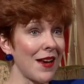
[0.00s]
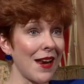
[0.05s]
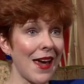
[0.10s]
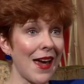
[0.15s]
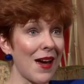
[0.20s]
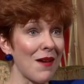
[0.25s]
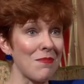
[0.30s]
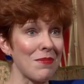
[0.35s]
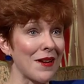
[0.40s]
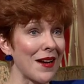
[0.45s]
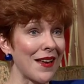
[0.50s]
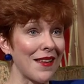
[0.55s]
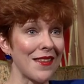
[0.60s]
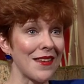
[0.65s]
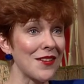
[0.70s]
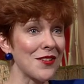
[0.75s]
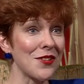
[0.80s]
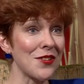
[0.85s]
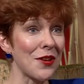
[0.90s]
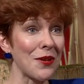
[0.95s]
to happen on
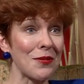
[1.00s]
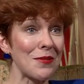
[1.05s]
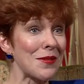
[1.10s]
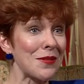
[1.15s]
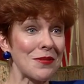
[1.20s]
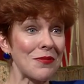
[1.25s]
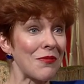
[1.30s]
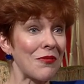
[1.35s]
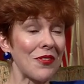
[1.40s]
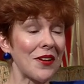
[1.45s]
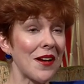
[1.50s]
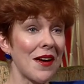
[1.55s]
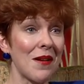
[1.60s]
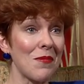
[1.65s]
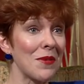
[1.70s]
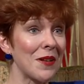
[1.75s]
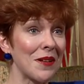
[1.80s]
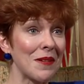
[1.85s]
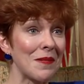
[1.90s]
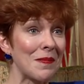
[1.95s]
these shows. It's
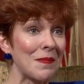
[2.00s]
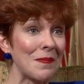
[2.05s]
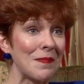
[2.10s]
phenomenal.